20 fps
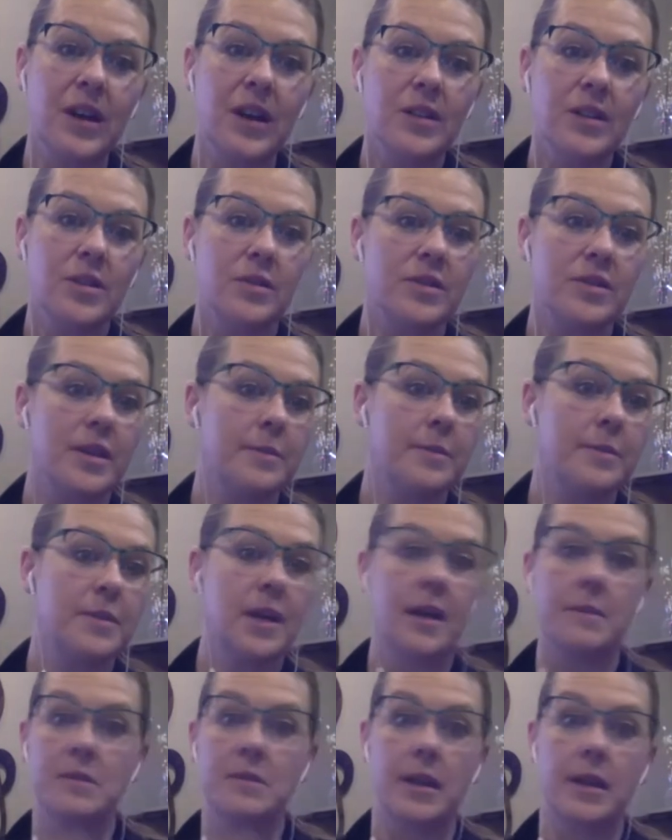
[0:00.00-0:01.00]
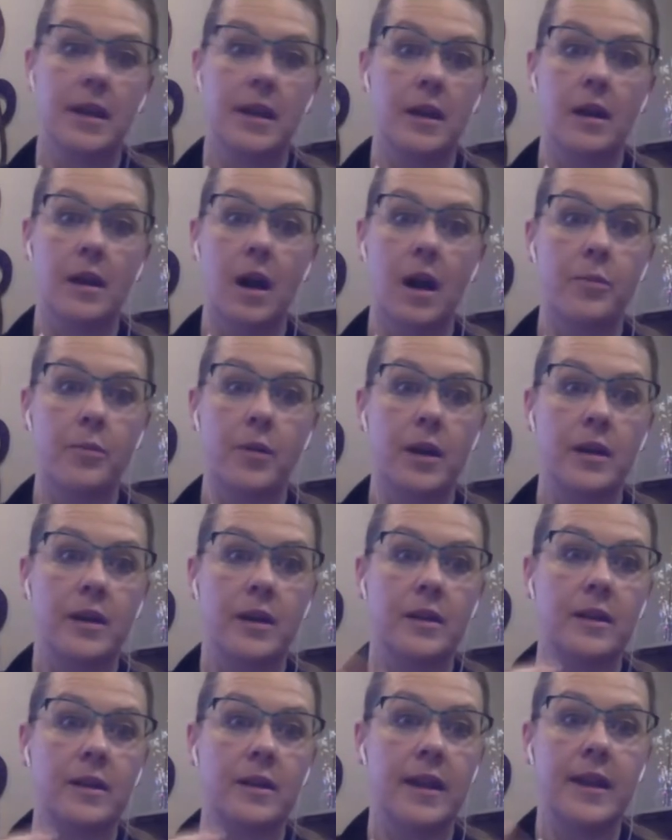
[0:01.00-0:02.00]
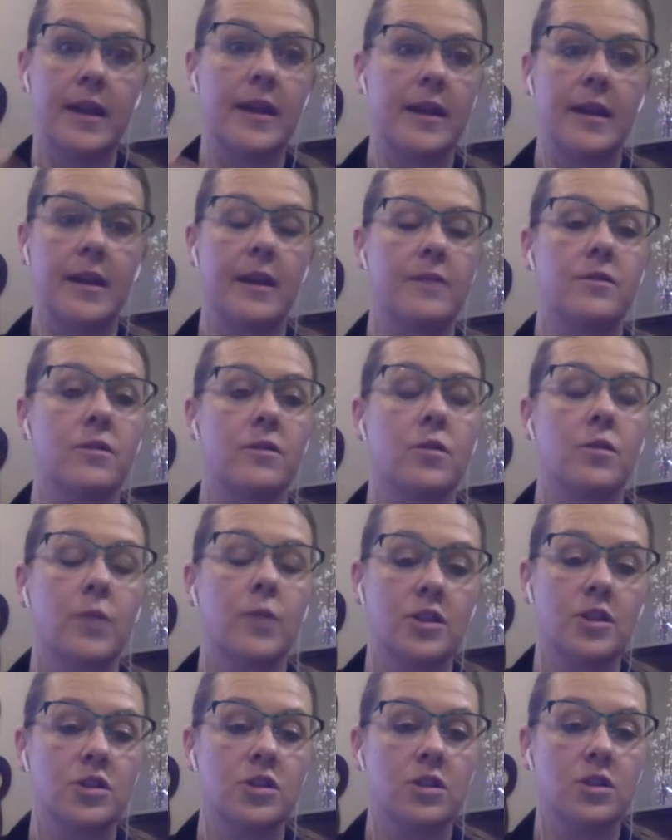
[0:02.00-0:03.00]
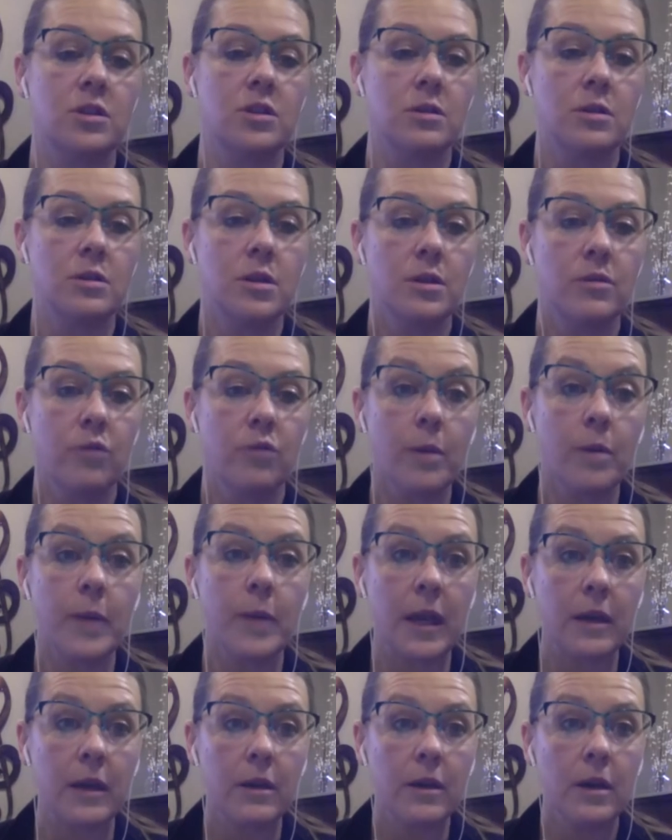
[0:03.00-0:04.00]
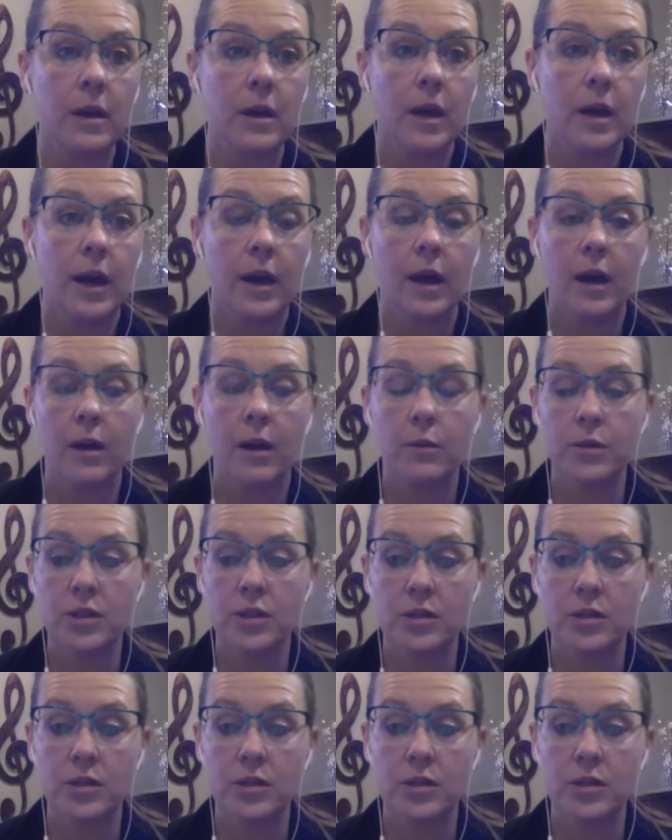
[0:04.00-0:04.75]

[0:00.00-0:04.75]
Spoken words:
So sometimes they hop right in and they can answer the question for me, which is